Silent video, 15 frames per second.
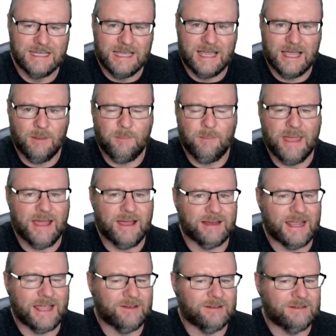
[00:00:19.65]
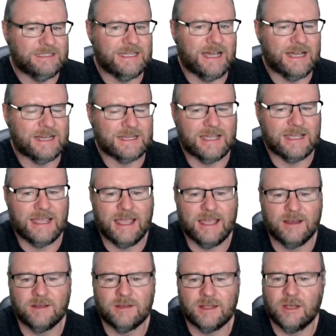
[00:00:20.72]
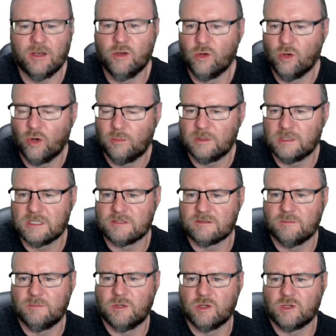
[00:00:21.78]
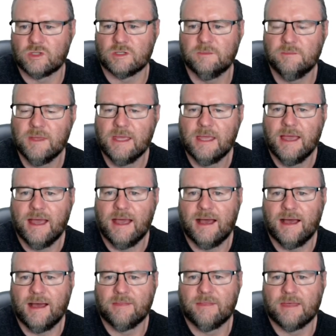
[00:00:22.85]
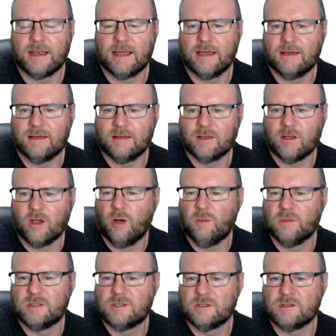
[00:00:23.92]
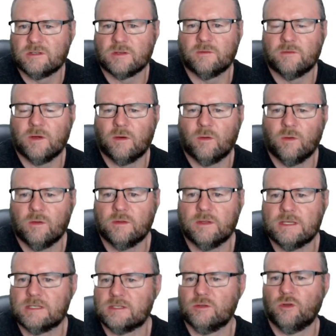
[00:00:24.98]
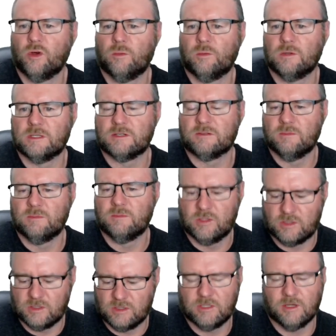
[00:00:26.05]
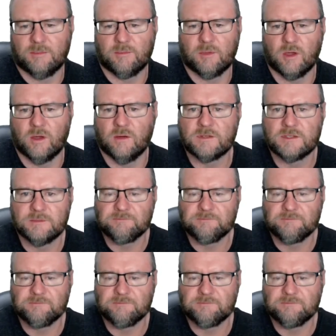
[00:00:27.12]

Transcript: about our data and normal distribution that are common to sort of all of these normal distribution type curves.